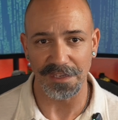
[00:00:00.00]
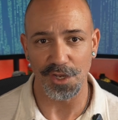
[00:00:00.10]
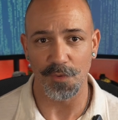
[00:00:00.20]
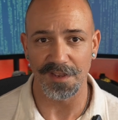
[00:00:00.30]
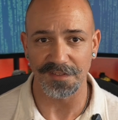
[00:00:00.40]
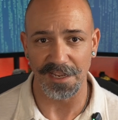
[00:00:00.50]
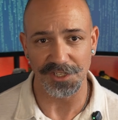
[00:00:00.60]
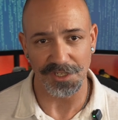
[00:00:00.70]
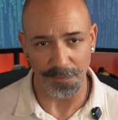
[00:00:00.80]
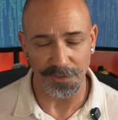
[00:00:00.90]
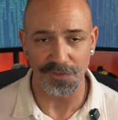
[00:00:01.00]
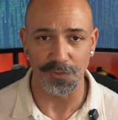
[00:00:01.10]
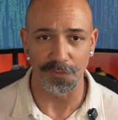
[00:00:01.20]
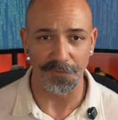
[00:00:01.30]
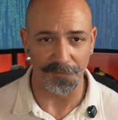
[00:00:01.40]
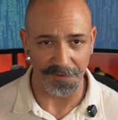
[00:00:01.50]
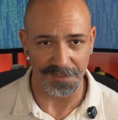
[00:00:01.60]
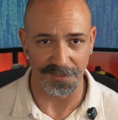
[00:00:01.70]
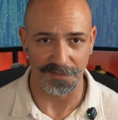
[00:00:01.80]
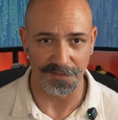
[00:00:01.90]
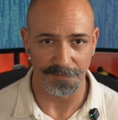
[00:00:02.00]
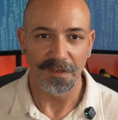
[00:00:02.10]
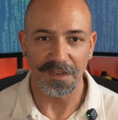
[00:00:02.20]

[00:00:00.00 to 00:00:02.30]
EOS HW tool for fixes.